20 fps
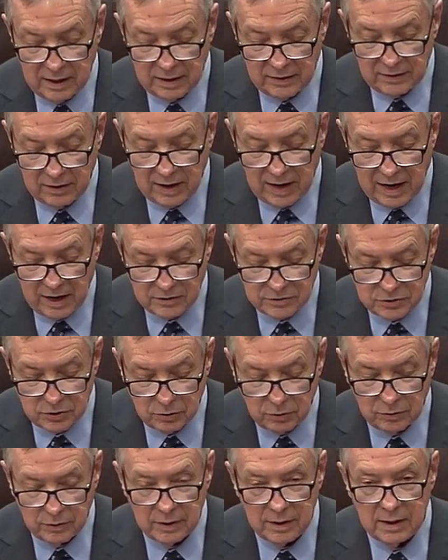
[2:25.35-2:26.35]
in their
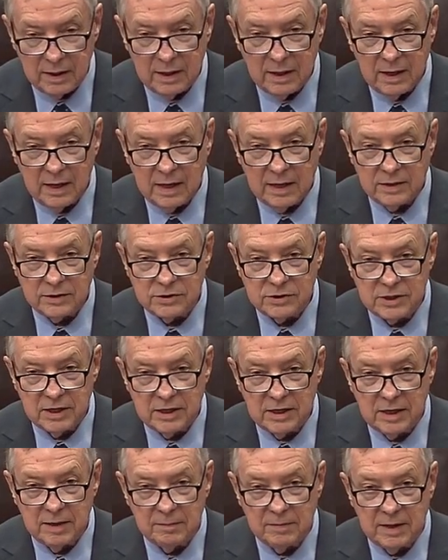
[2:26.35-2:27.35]
household and
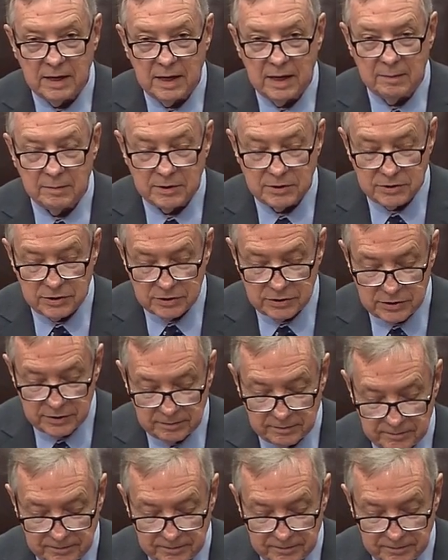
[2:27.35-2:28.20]
send him the images.